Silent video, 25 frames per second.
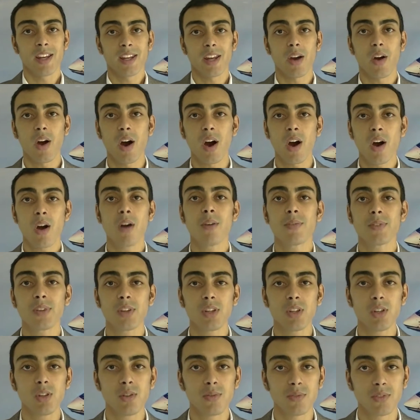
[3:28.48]
Now after
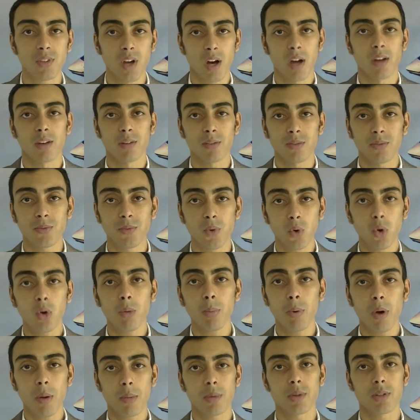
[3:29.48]
you've done
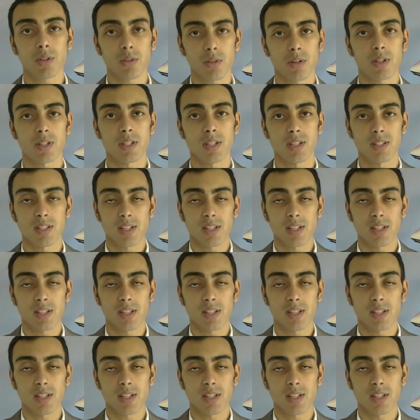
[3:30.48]
4 Pomodoro's,